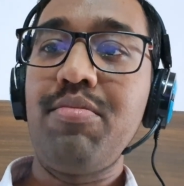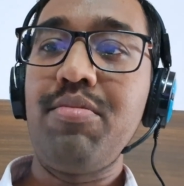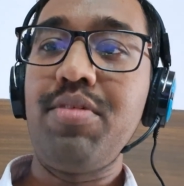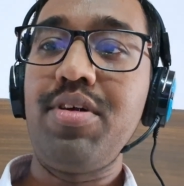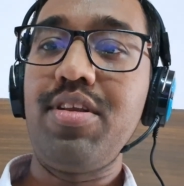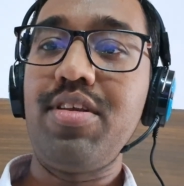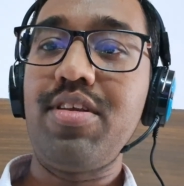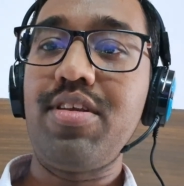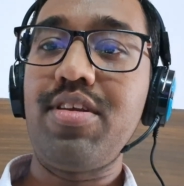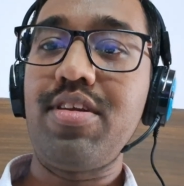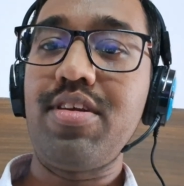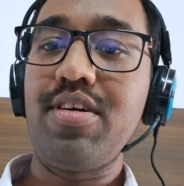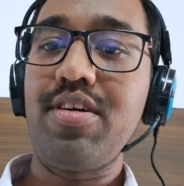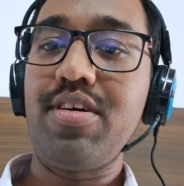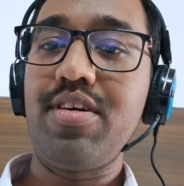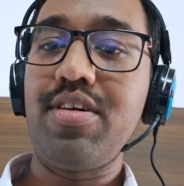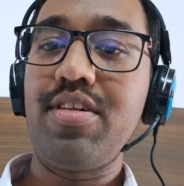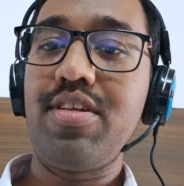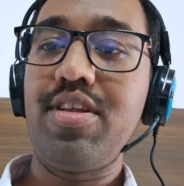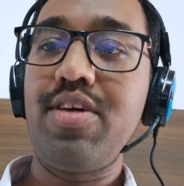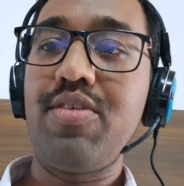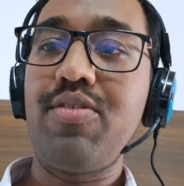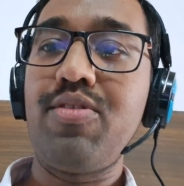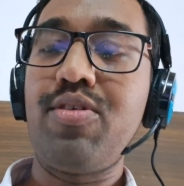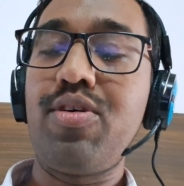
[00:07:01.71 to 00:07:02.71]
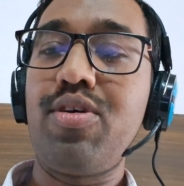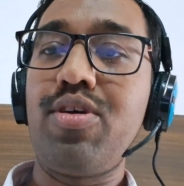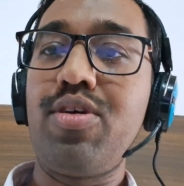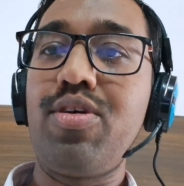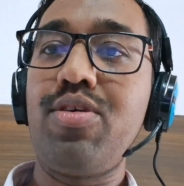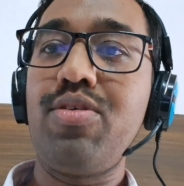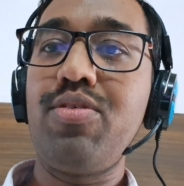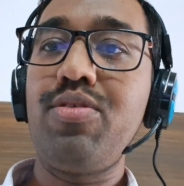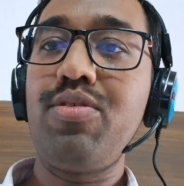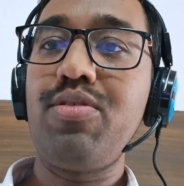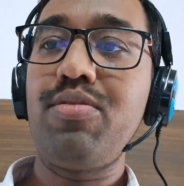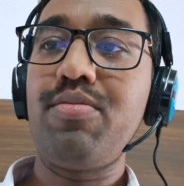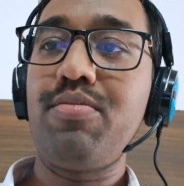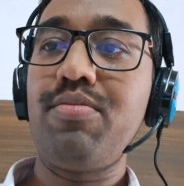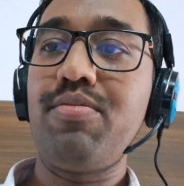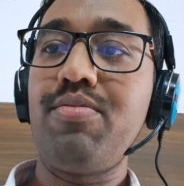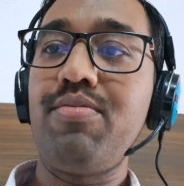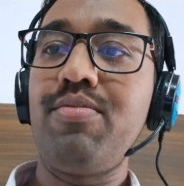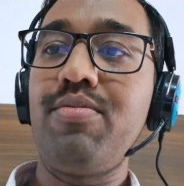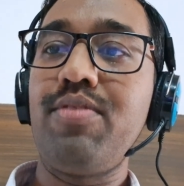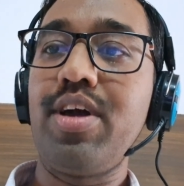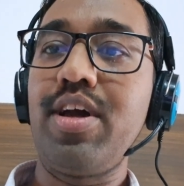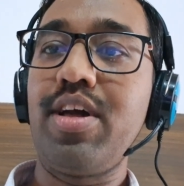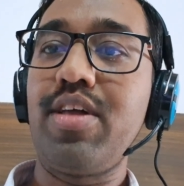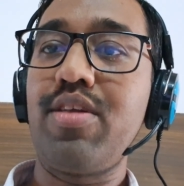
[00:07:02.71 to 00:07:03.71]
Means they want to
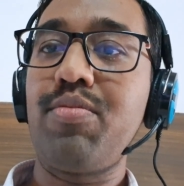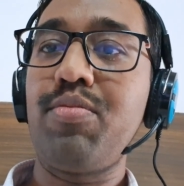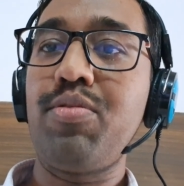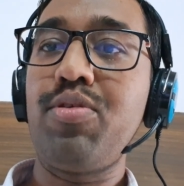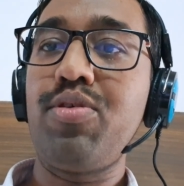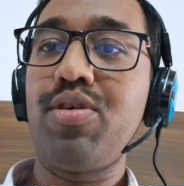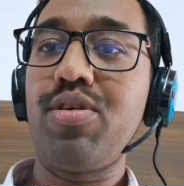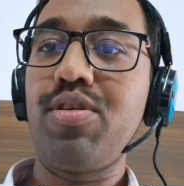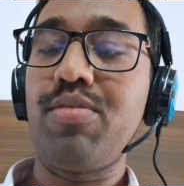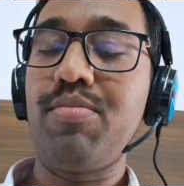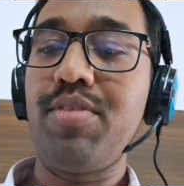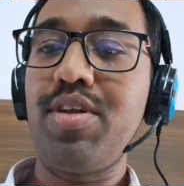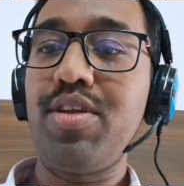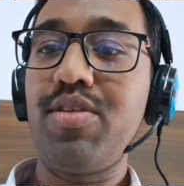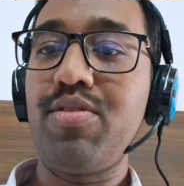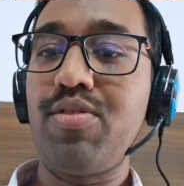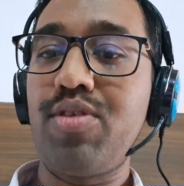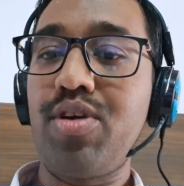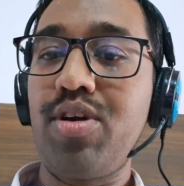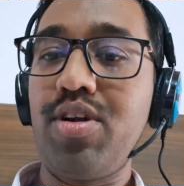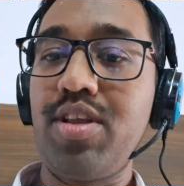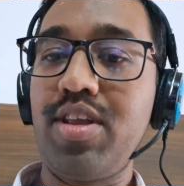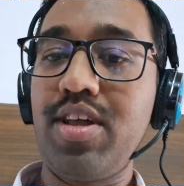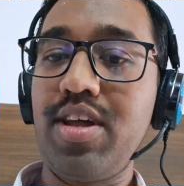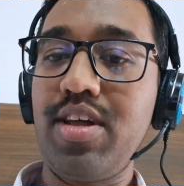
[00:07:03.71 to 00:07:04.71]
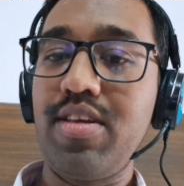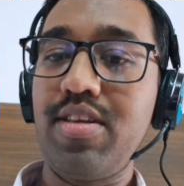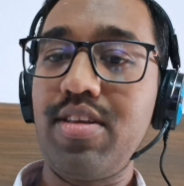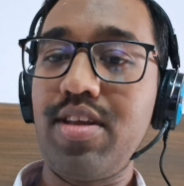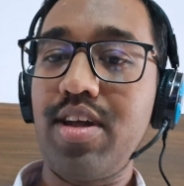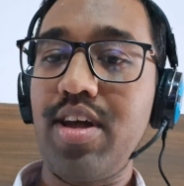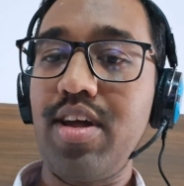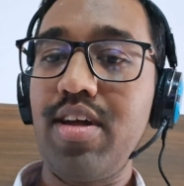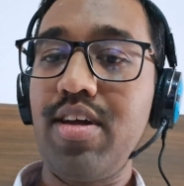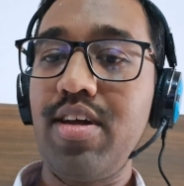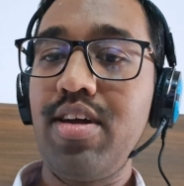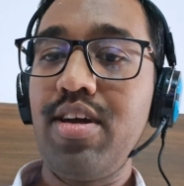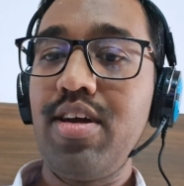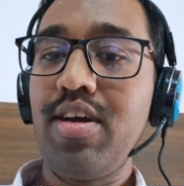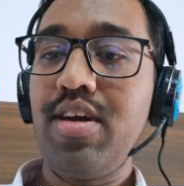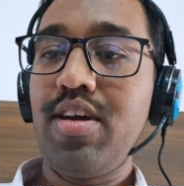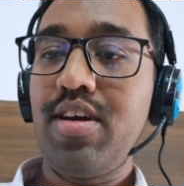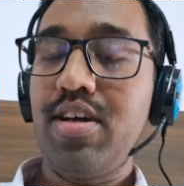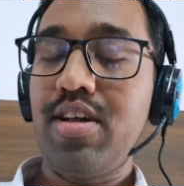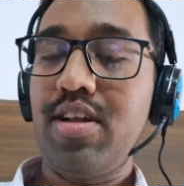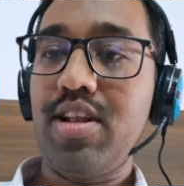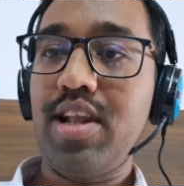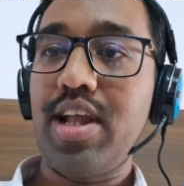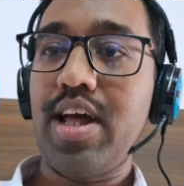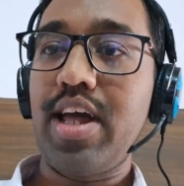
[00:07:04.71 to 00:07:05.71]
explore, means what things I
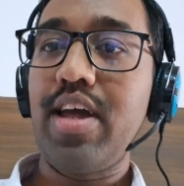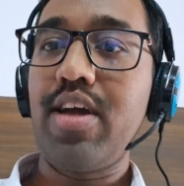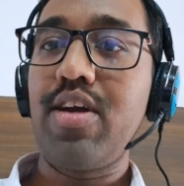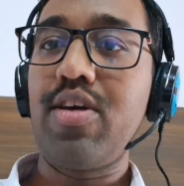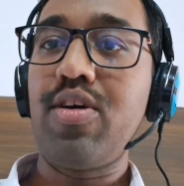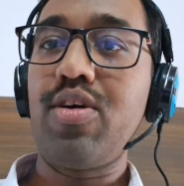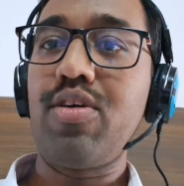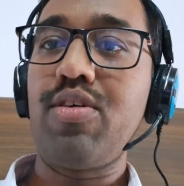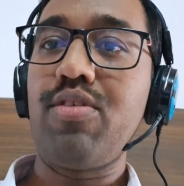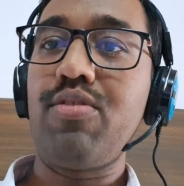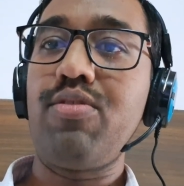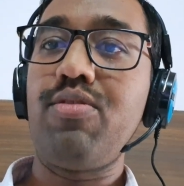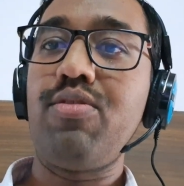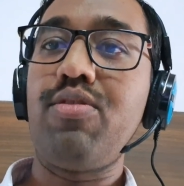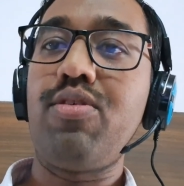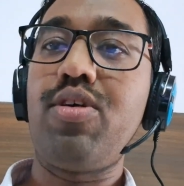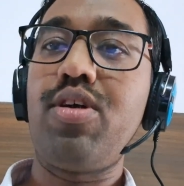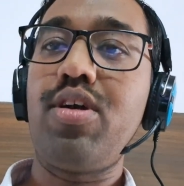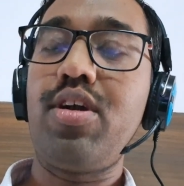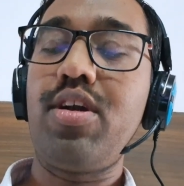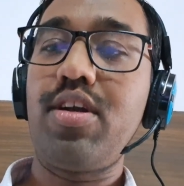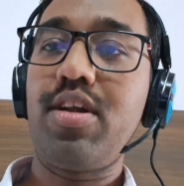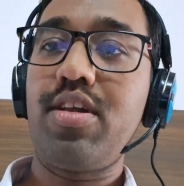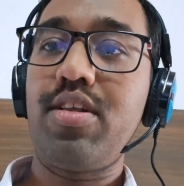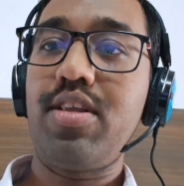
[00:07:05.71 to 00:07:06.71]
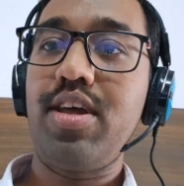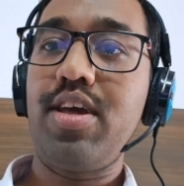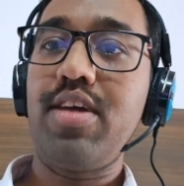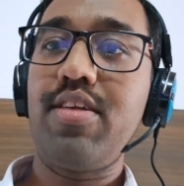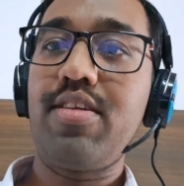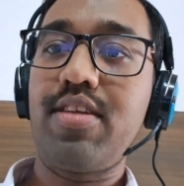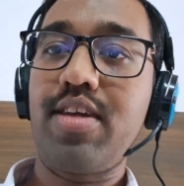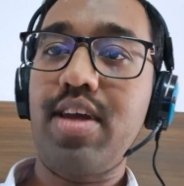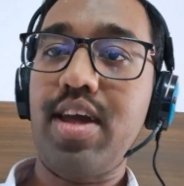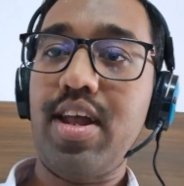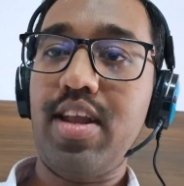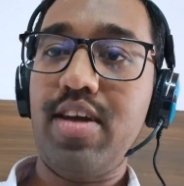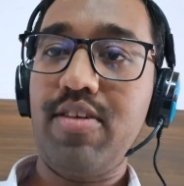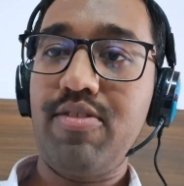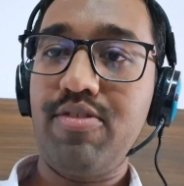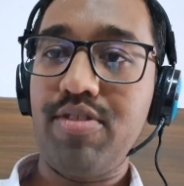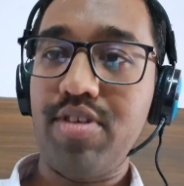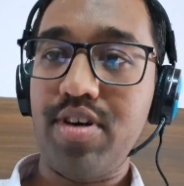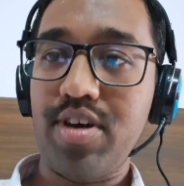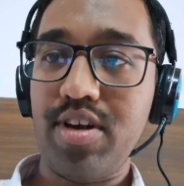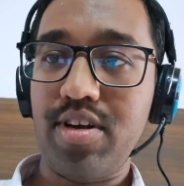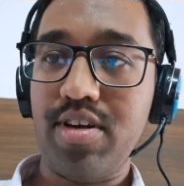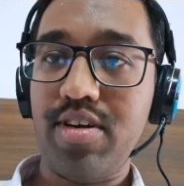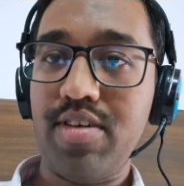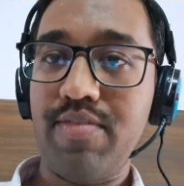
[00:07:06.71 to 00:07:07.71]
like or what things can I
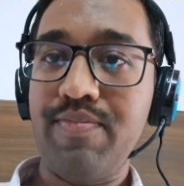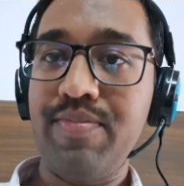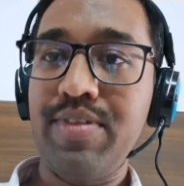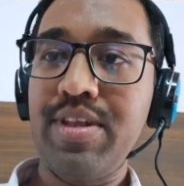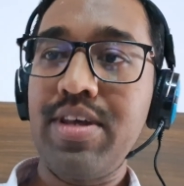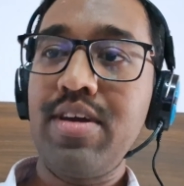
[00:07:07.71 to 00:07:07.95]
work.